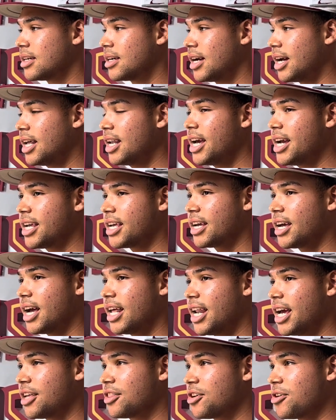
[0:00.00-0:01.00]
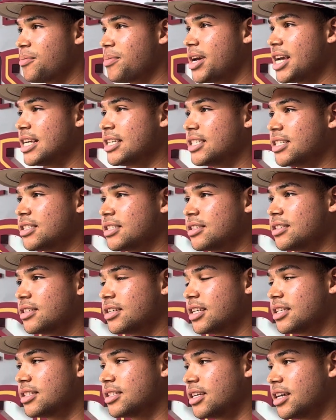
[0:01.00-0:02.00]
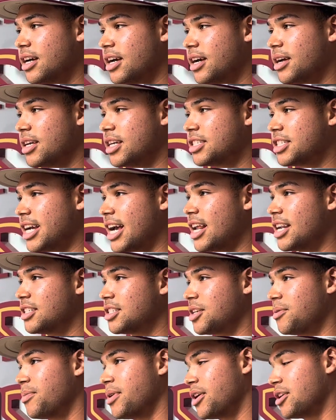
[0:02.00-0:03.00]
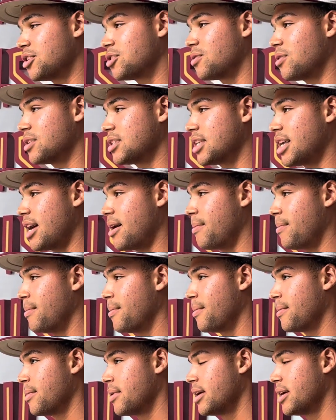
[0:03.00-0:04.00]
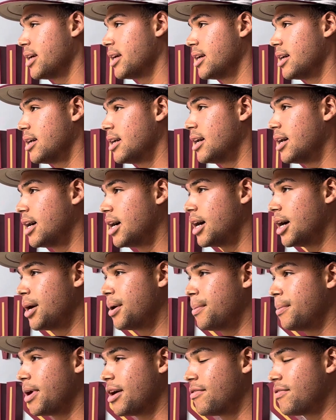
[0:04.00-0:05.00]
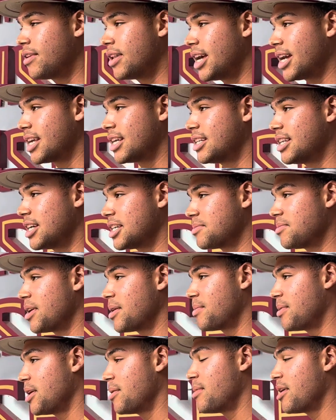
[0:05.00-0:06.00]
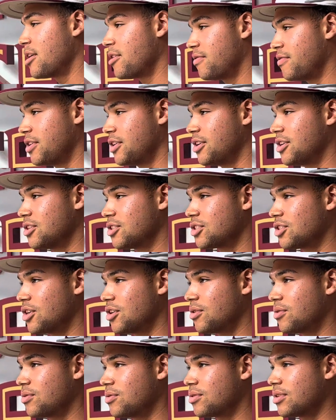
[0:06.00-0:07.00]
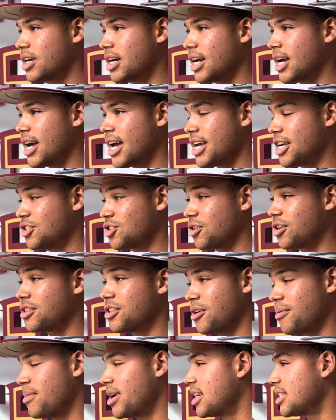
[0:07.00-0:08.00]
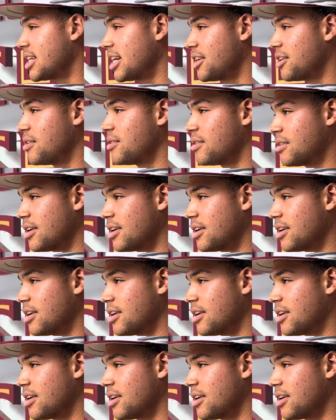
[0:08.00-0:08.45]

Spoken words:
I like it. I like their base. It's a challenge compared to shortstop. I feel like it does make me a better fielder, so I enjoy third base. I do.